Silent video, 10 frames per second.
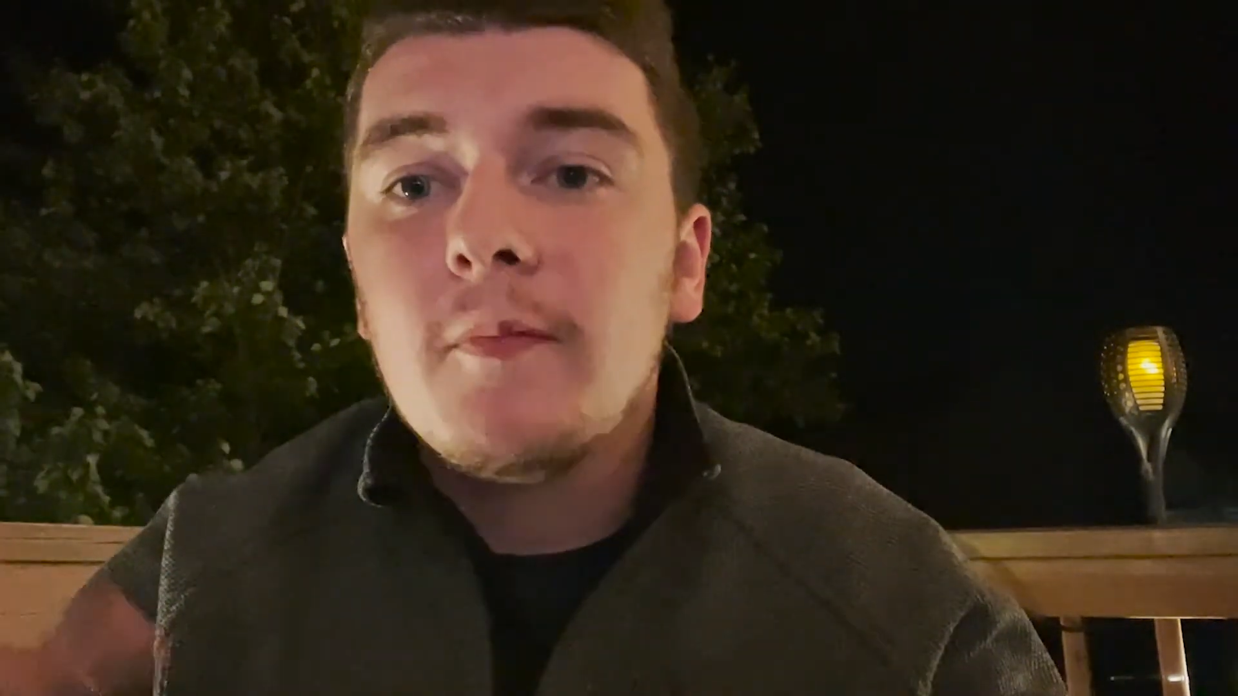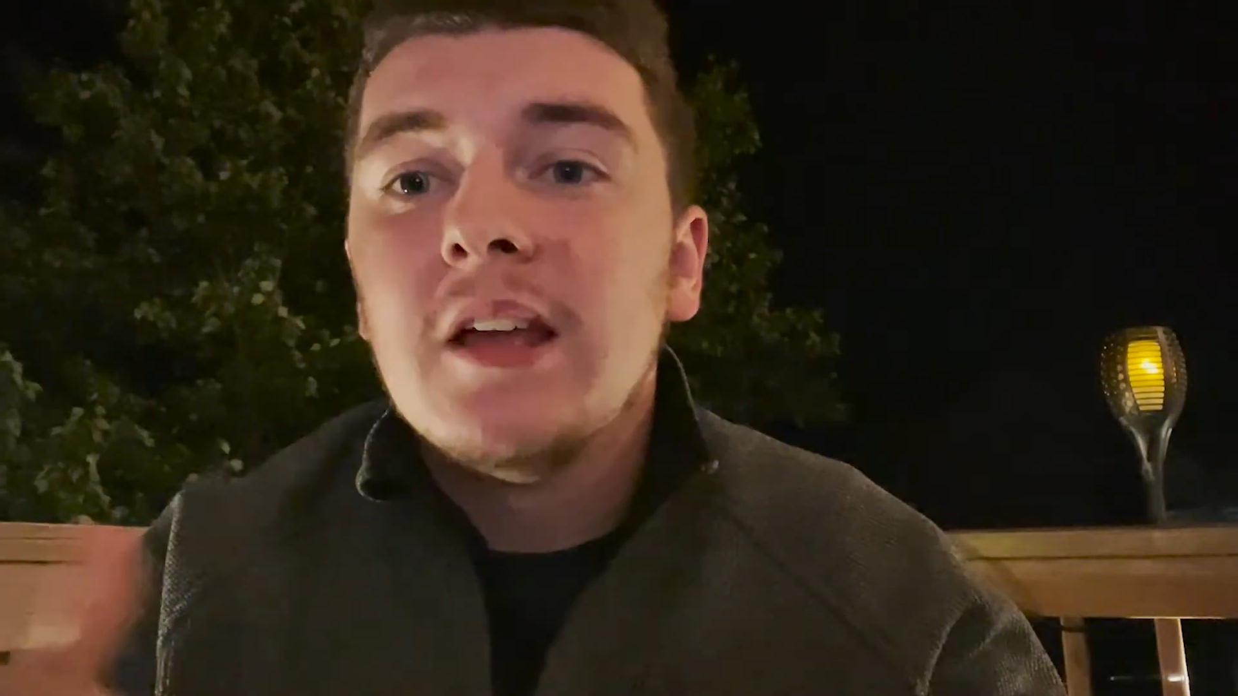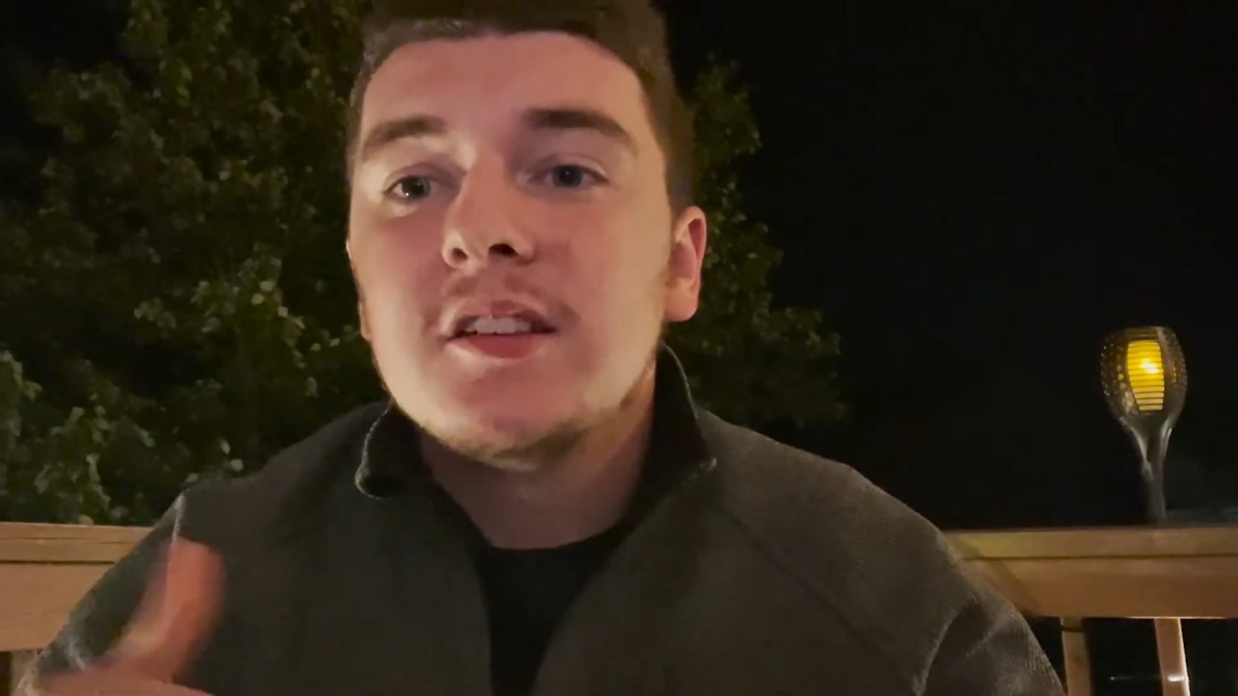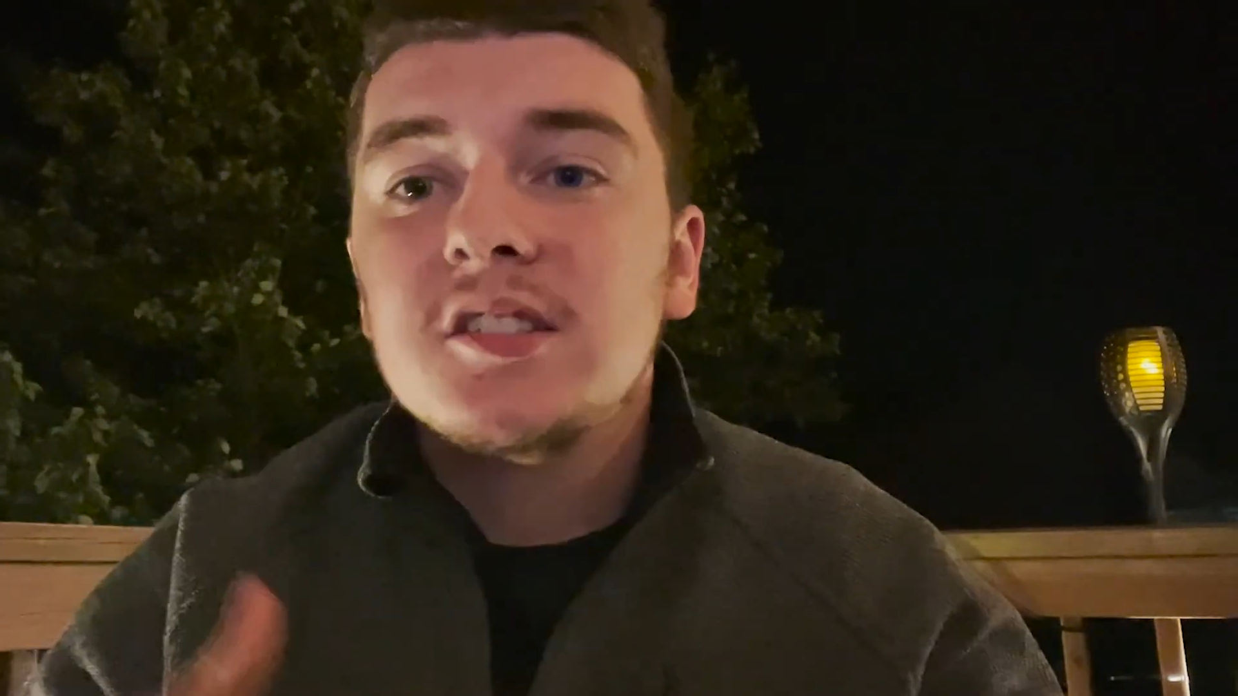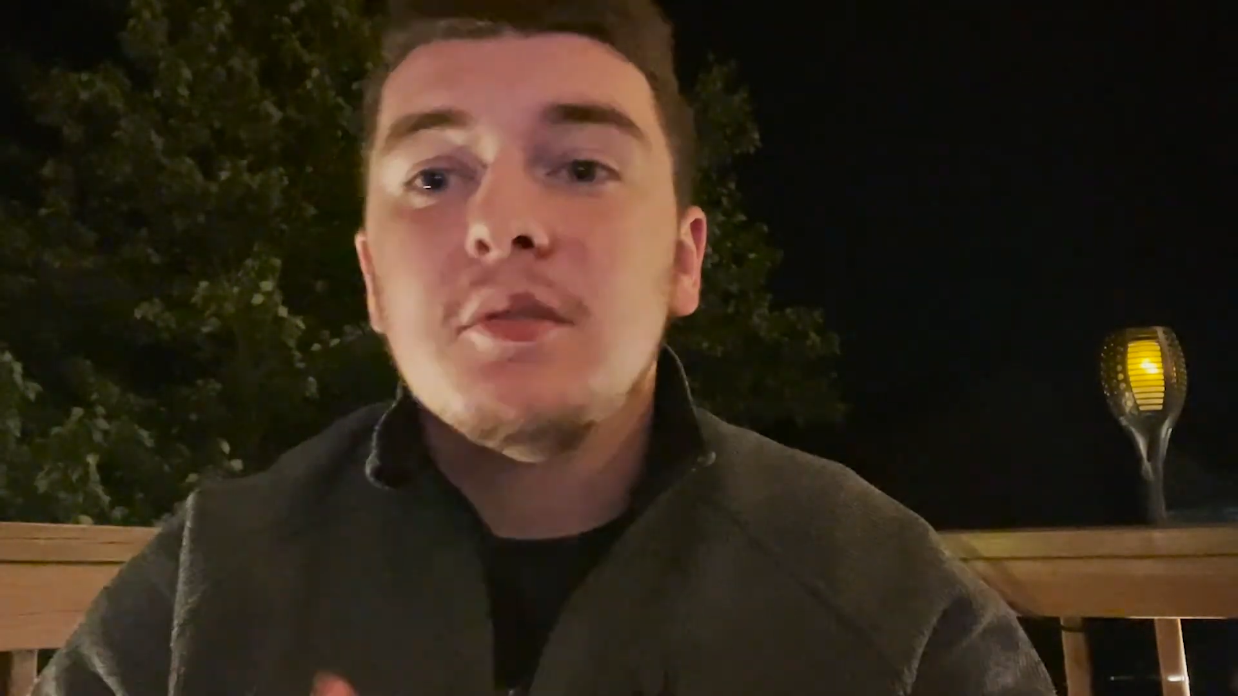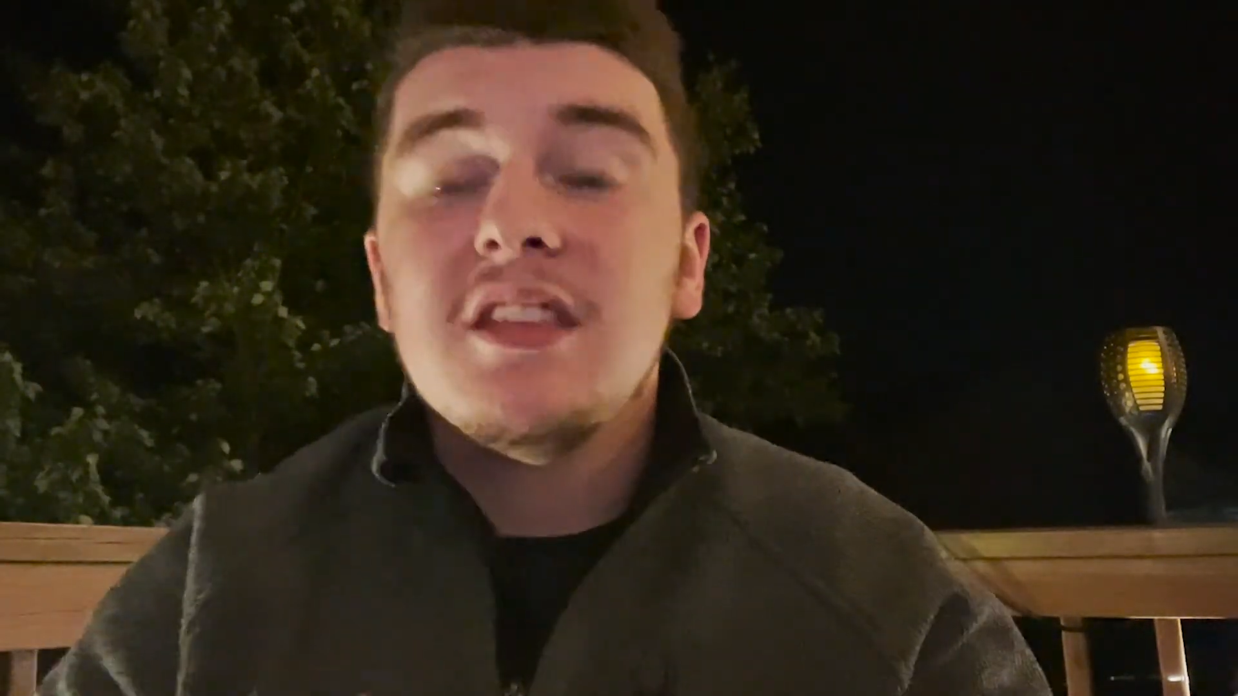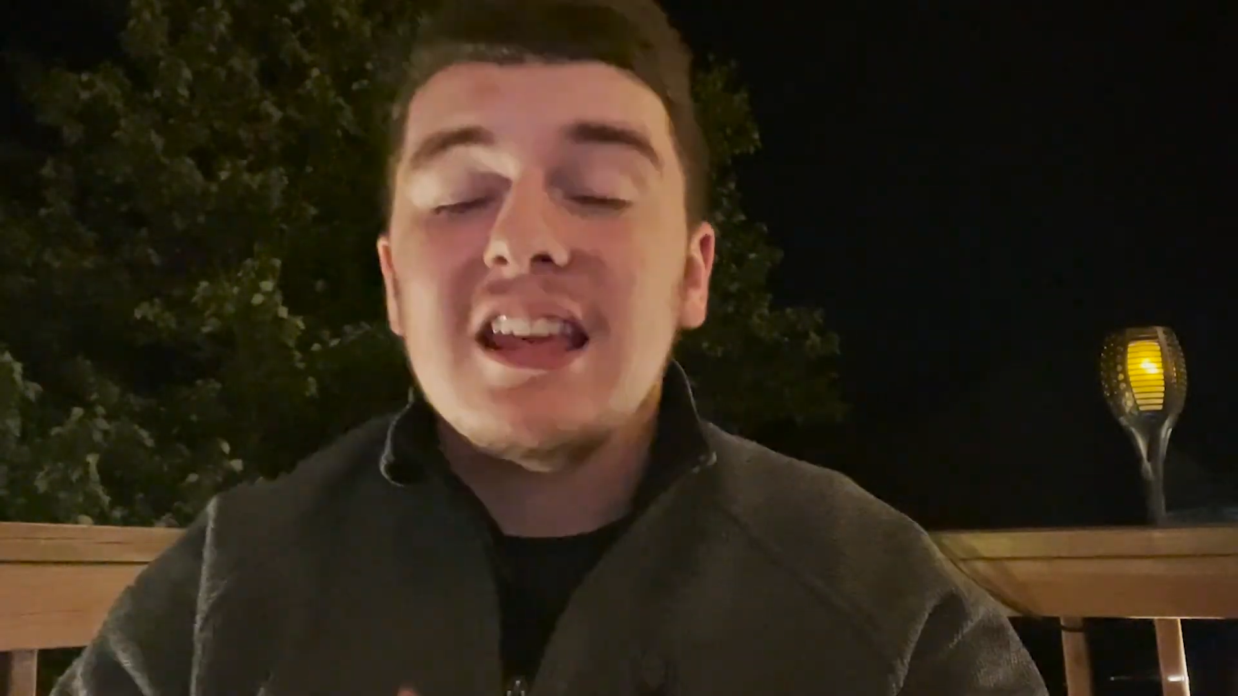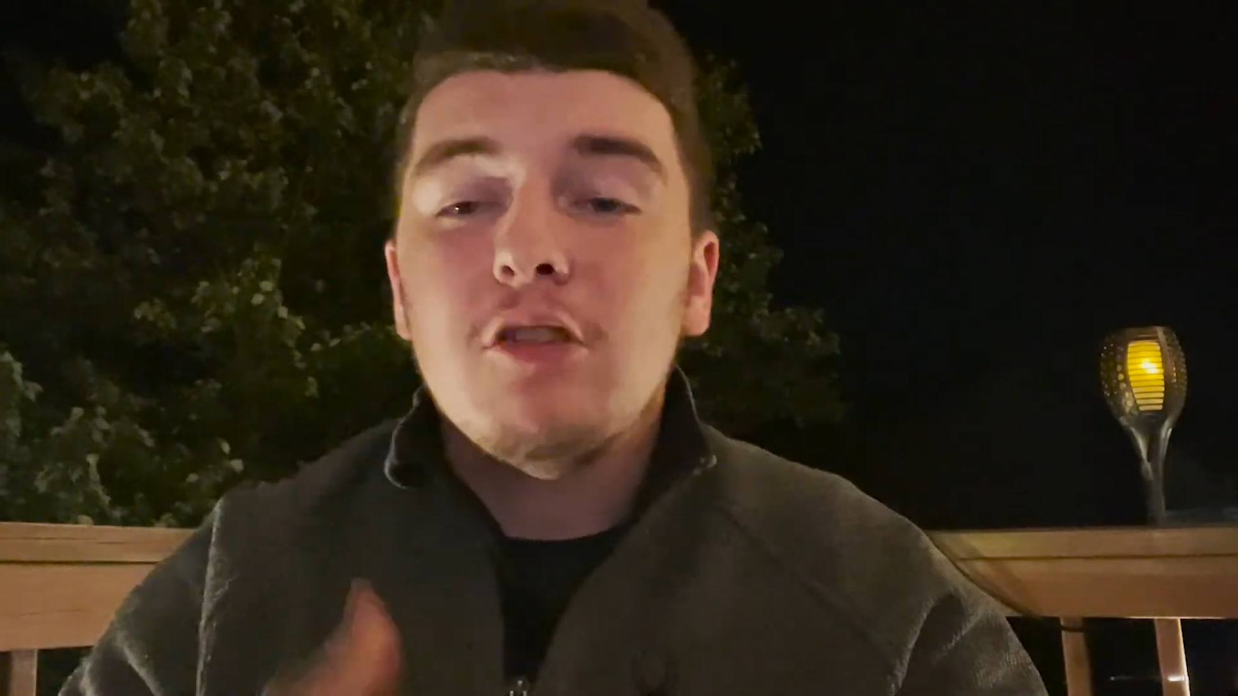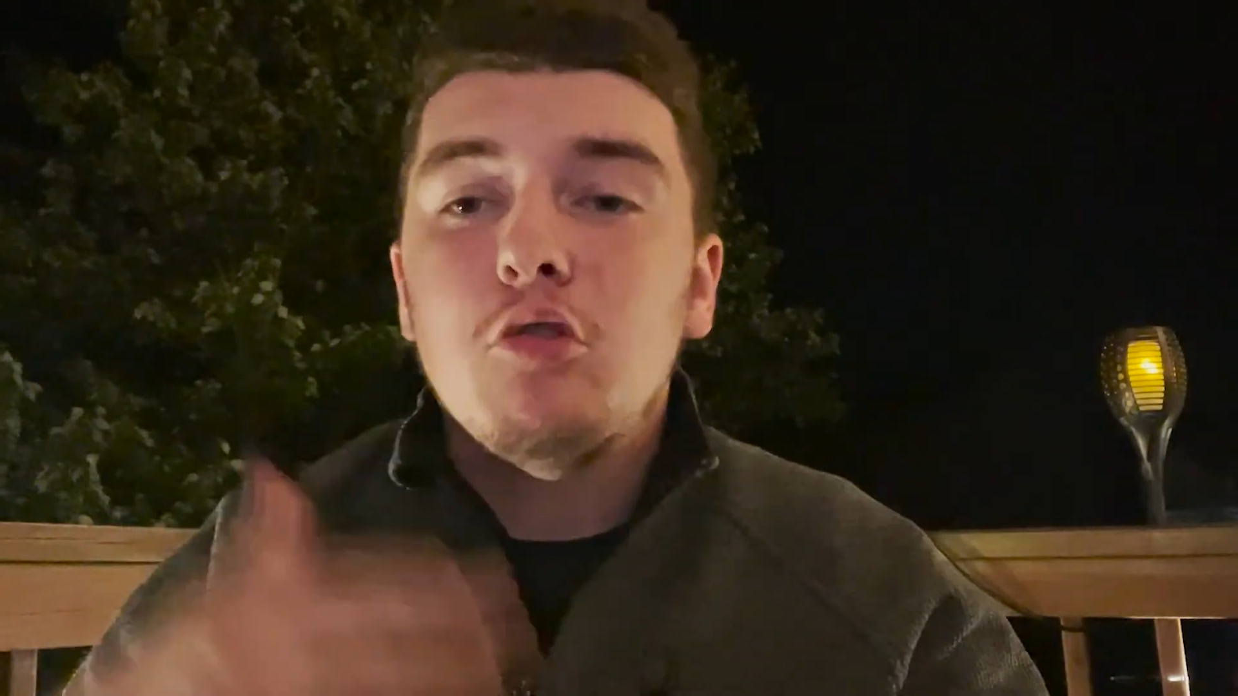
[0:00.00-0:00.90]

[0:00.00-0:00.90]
Something that you